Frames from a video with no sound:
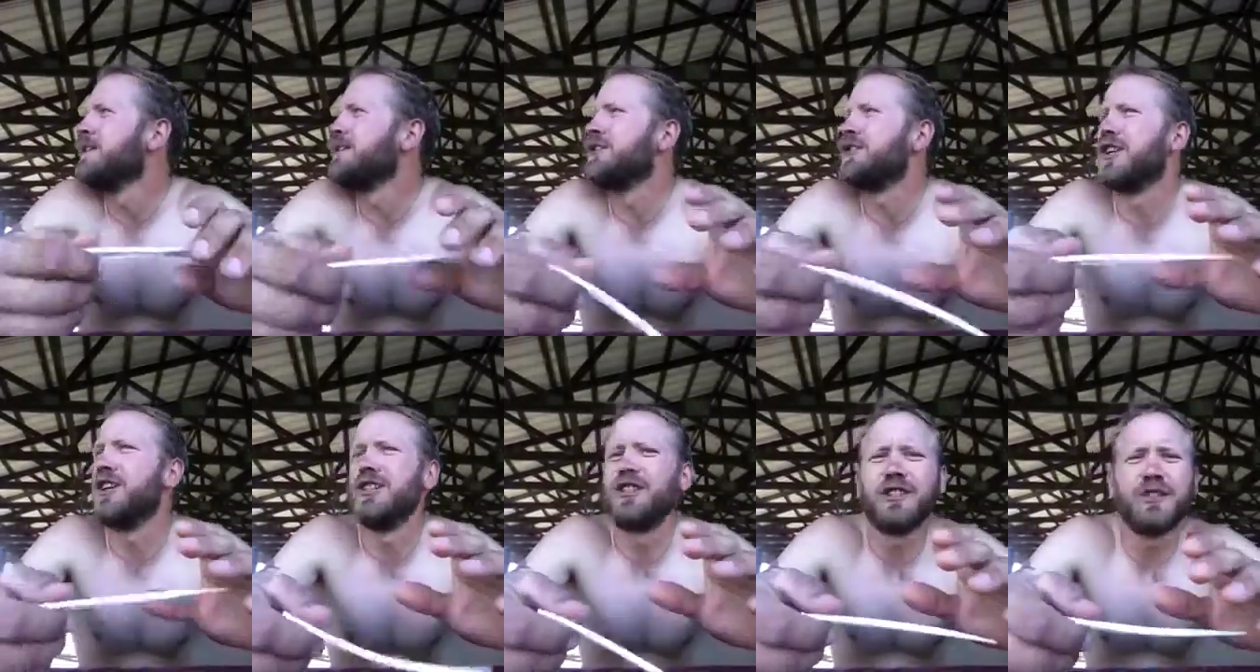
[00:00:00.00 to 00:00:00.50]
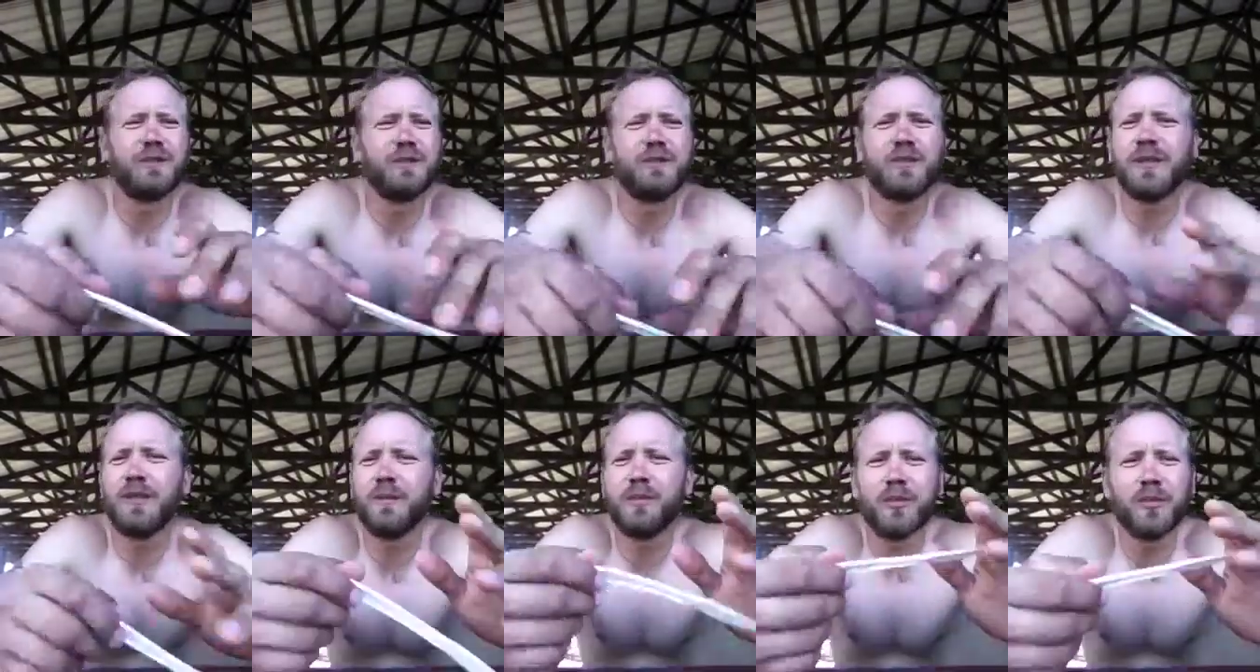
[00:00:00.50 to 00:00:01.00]
judging
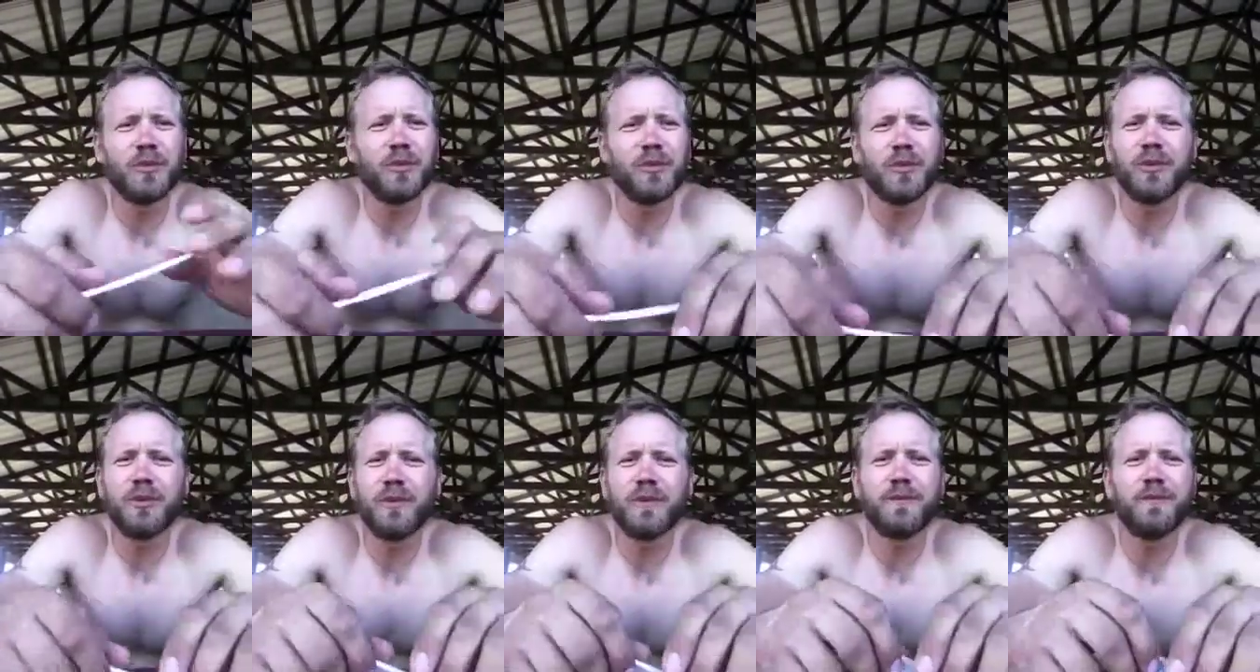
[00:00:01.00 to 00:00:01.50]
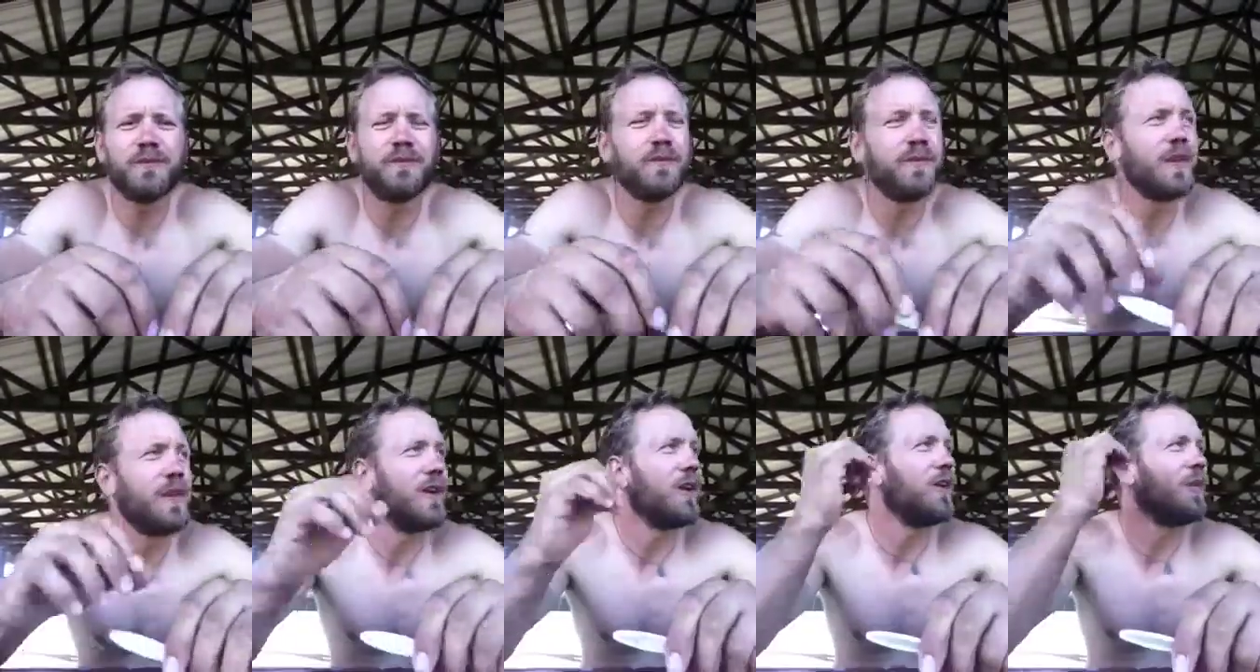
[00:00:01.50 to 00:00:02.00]
people,
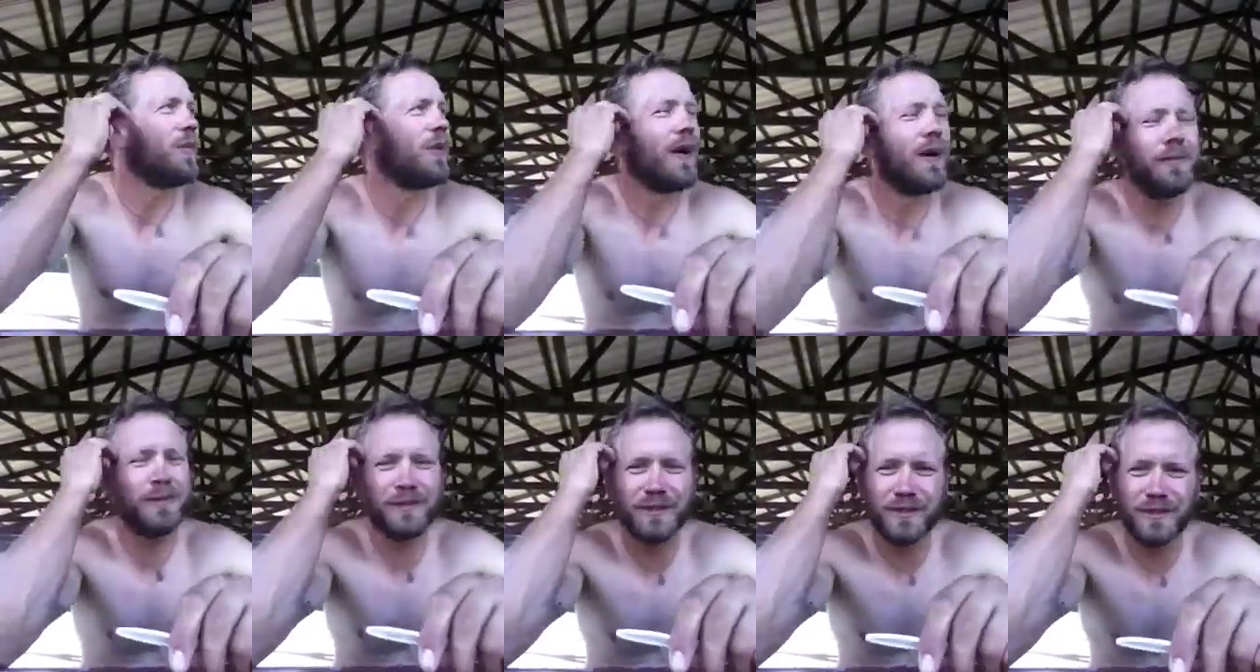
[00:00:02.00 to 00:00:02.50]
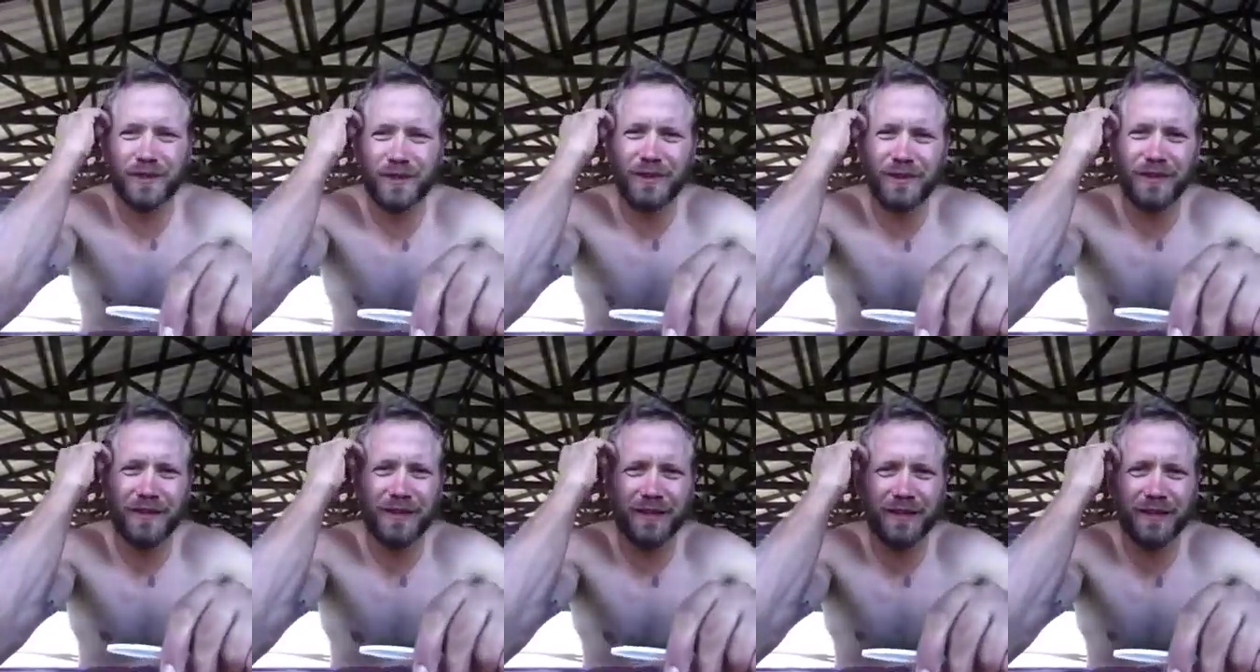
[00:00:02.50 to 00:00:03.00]
you know, probably just
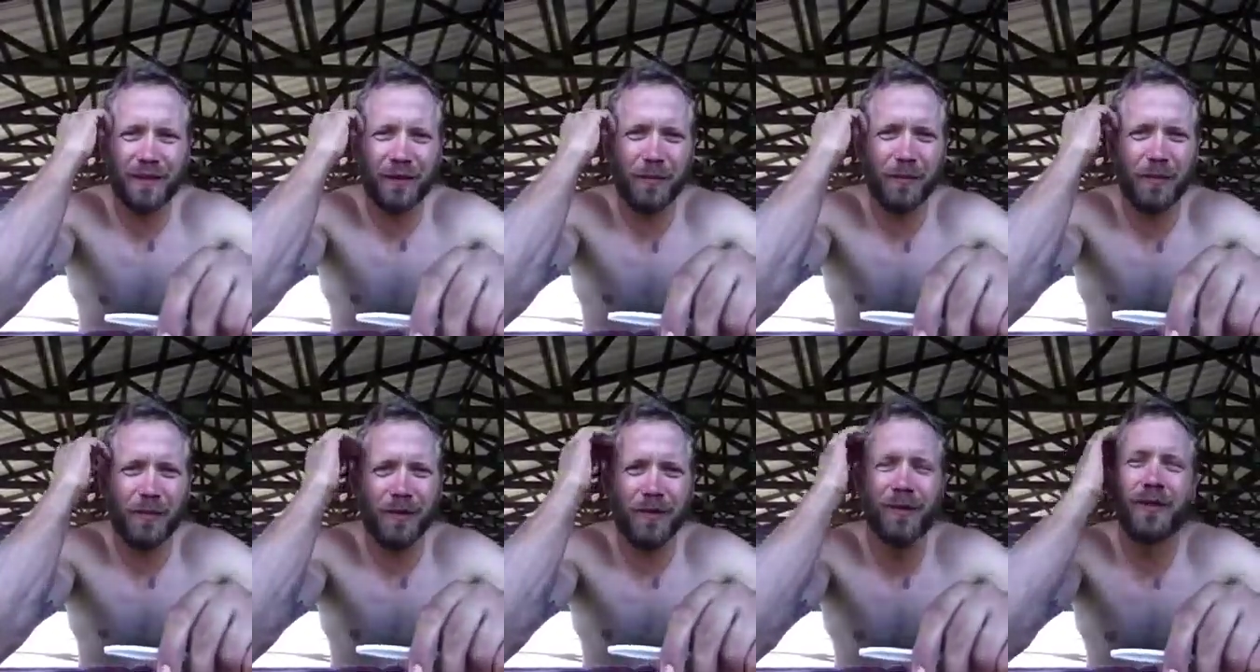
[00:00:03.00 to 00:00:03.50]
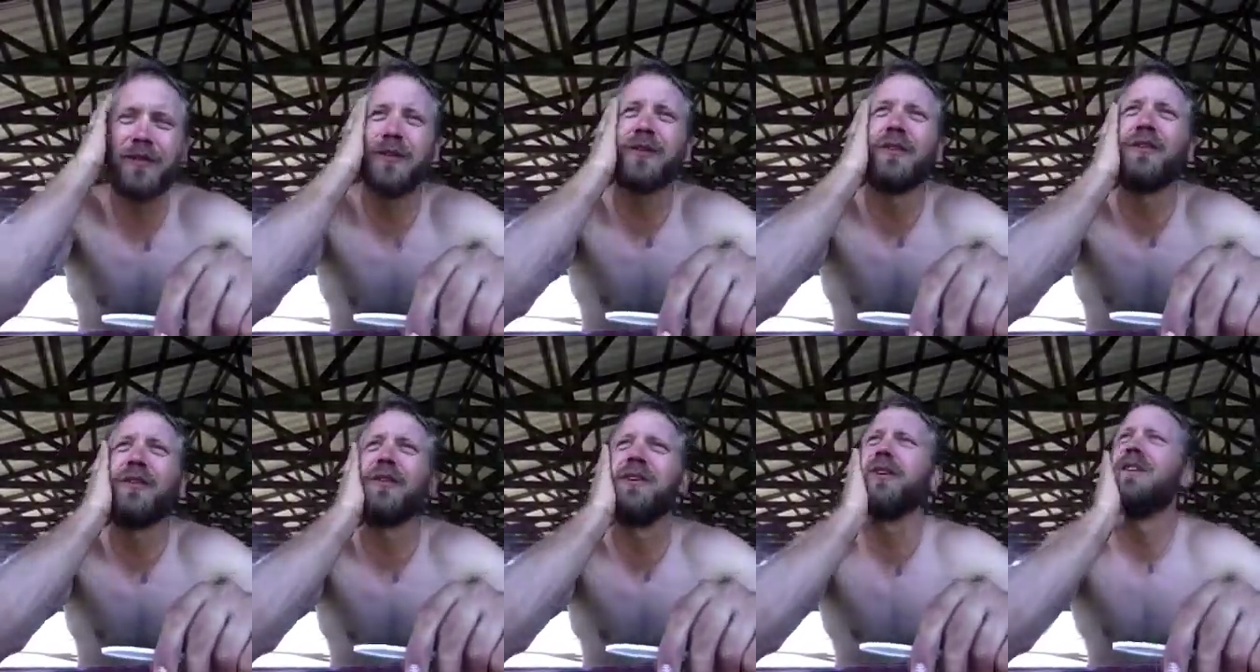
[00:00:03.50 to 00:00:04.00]
on like their appearance
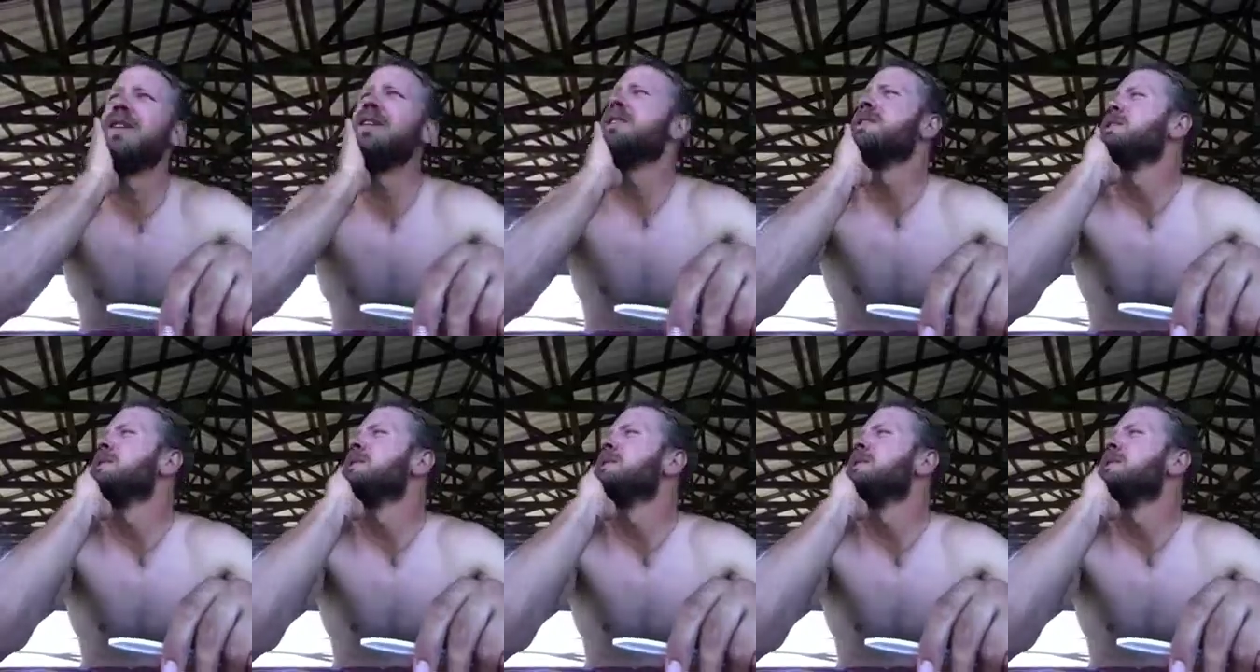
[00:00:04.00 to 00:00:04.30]
or their